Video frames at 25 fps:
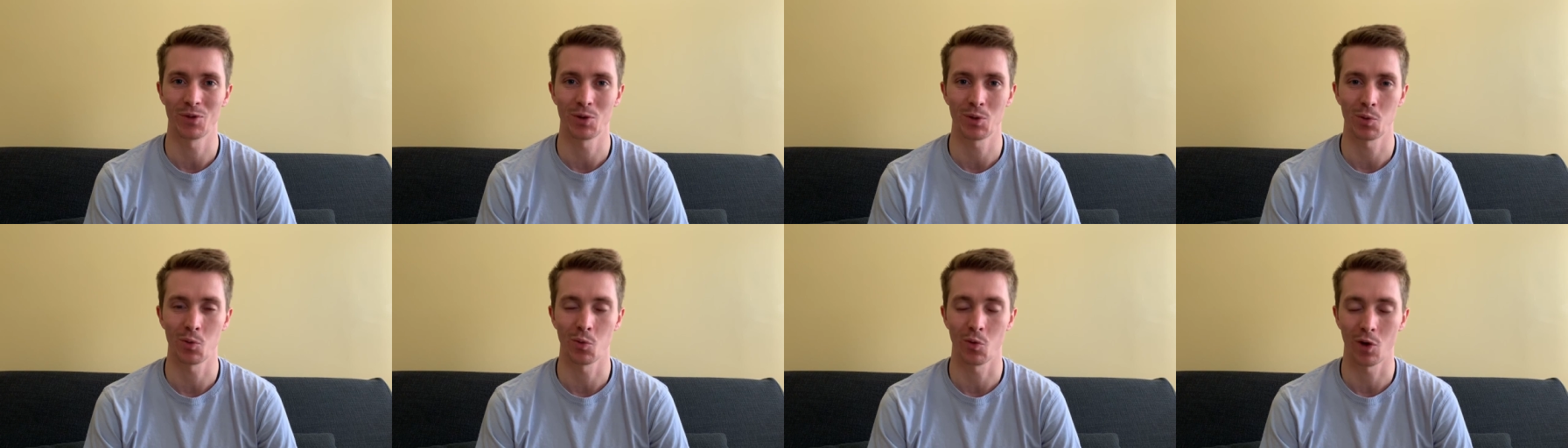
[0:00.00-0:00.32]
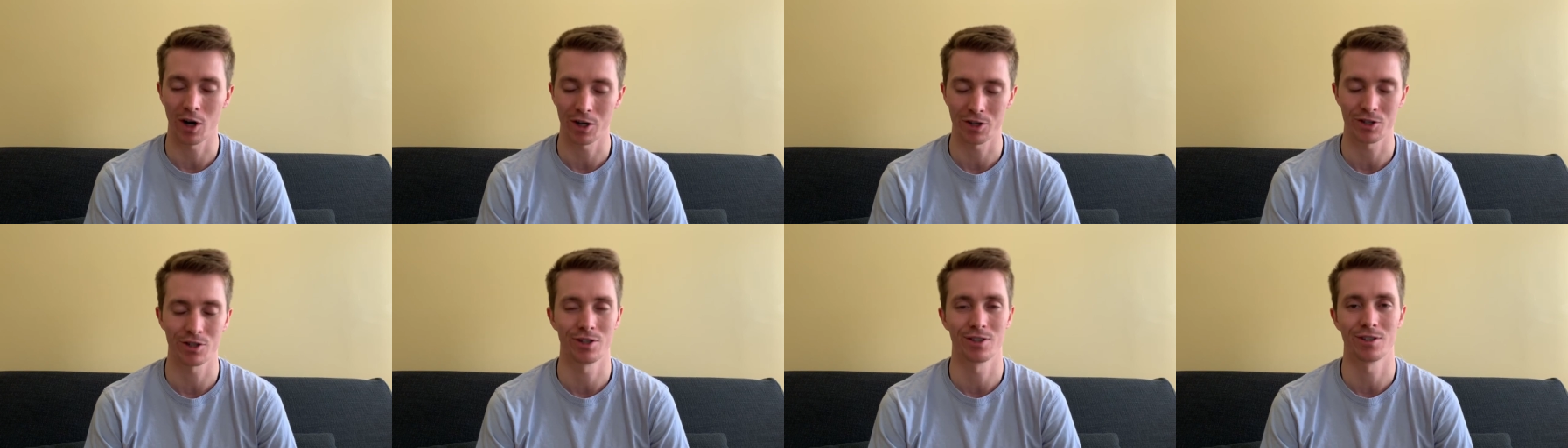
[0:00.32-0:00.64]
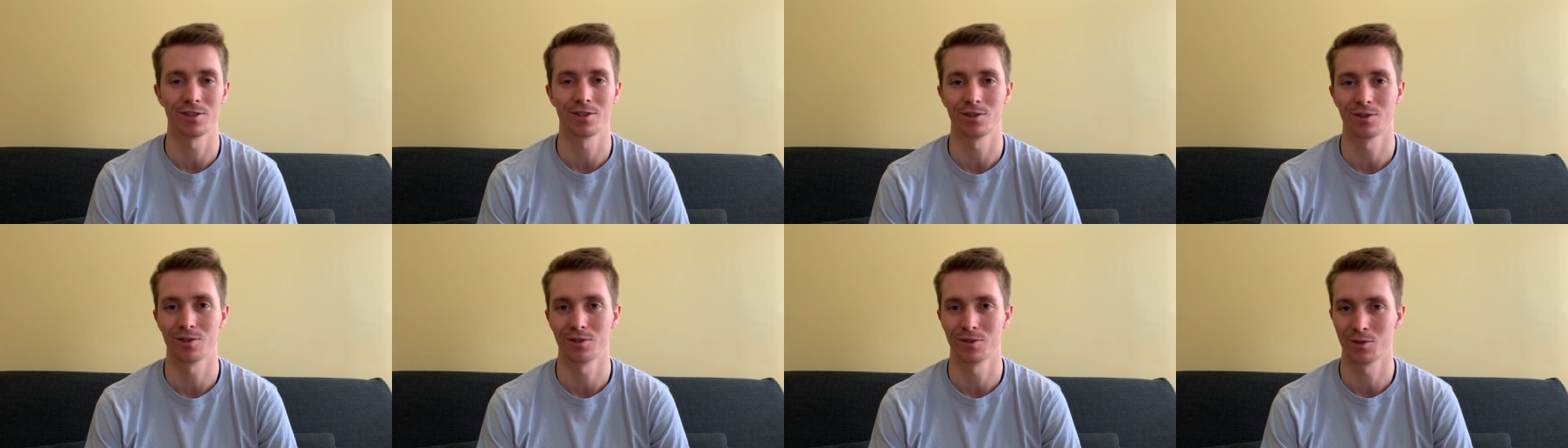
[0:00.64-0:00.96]

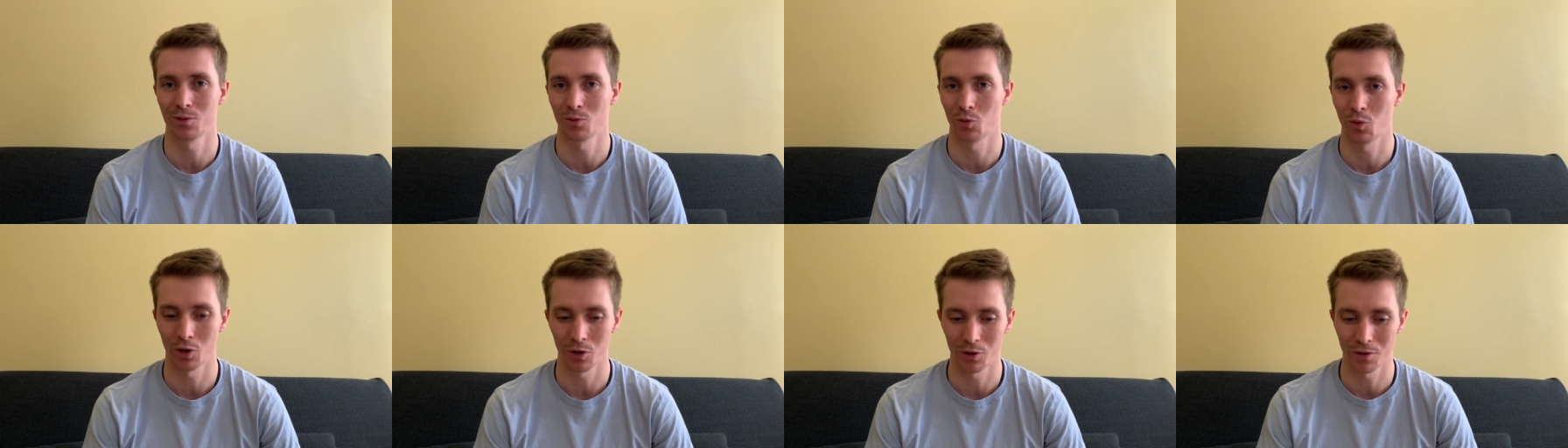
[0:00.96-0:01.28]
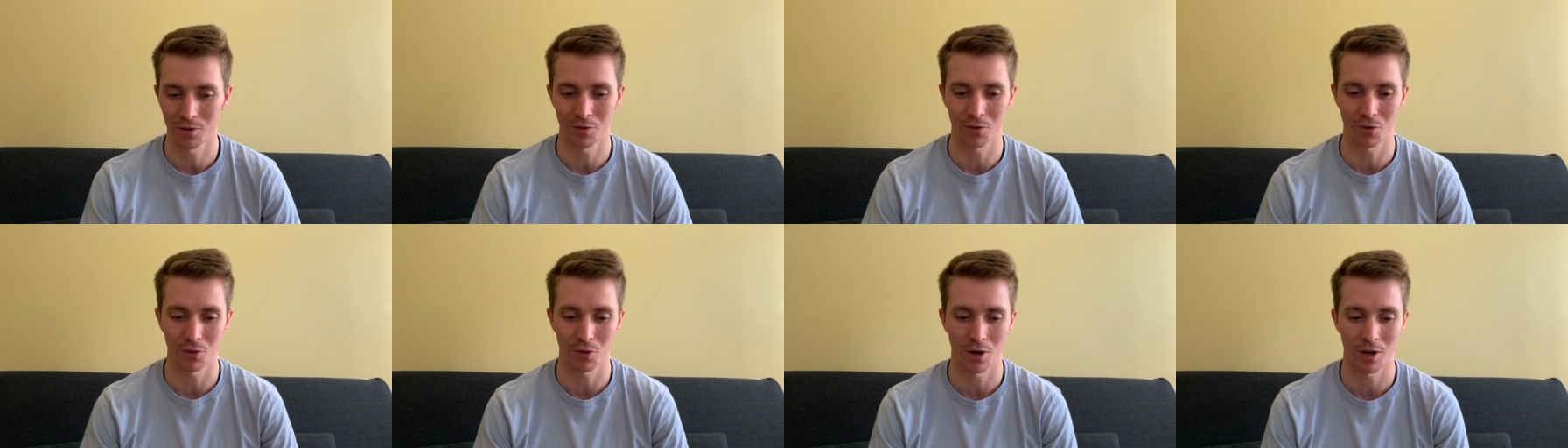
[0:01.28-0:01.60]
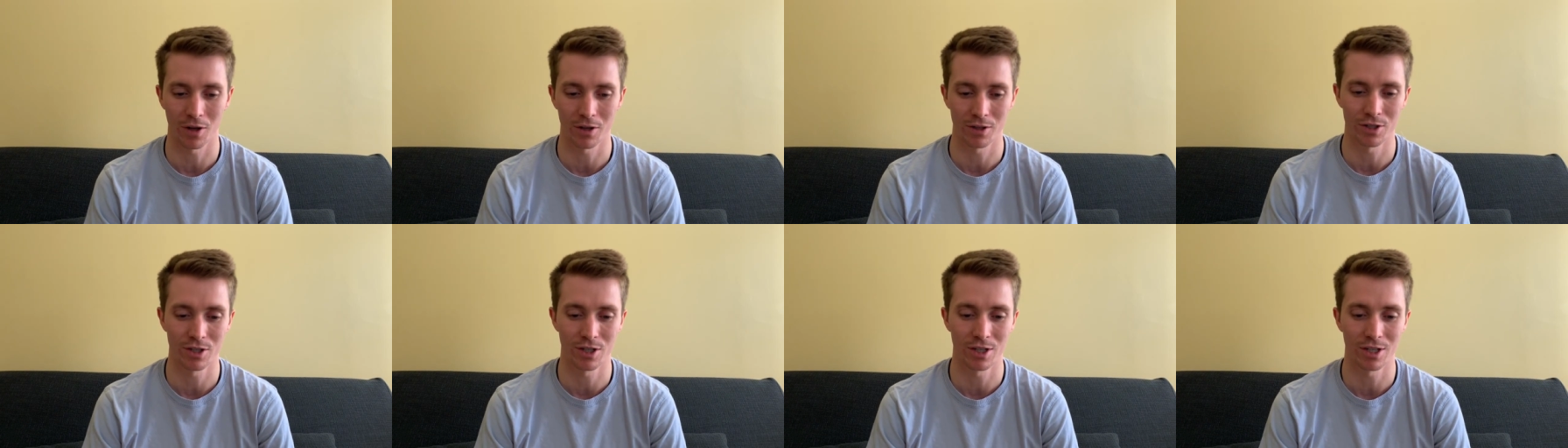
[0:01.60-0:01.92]
watches in the world of
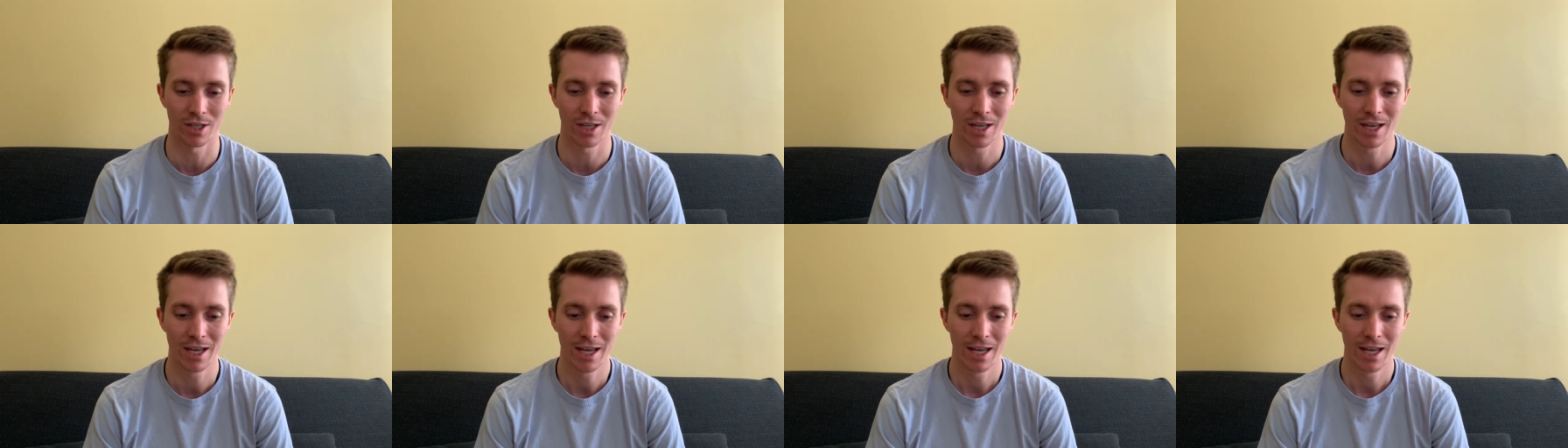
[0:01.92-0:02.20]
horology.